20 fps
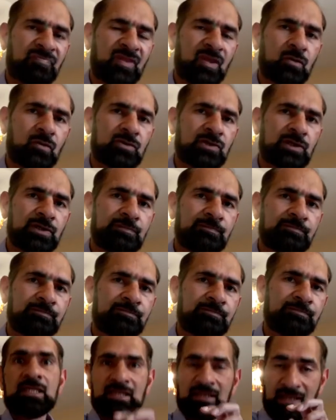Okay,
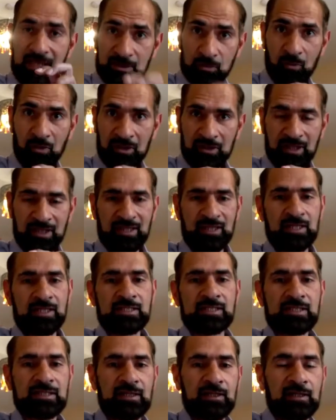so that's one of the
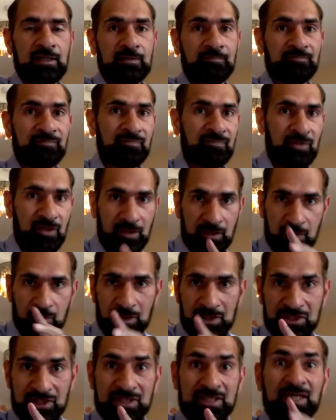things, the
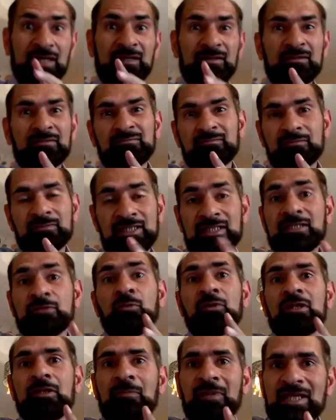questions that, this is one
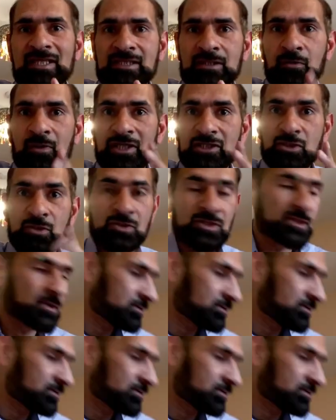of the places where students go